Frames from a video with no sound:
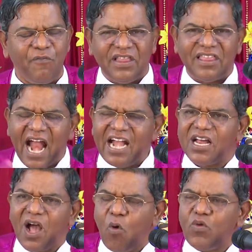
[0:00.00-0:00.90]
with that,
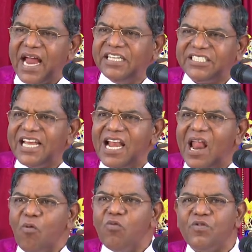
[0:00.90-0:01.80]
how can she
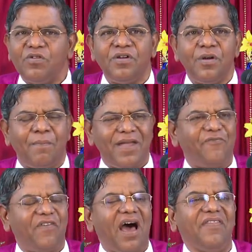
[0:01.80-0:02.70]
love my
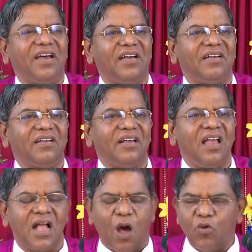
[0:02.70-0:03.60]
father?
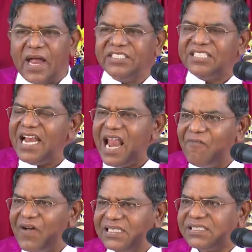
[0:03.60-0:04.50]
How can she
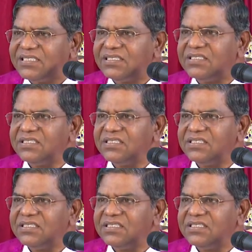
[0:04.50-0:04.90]
love us?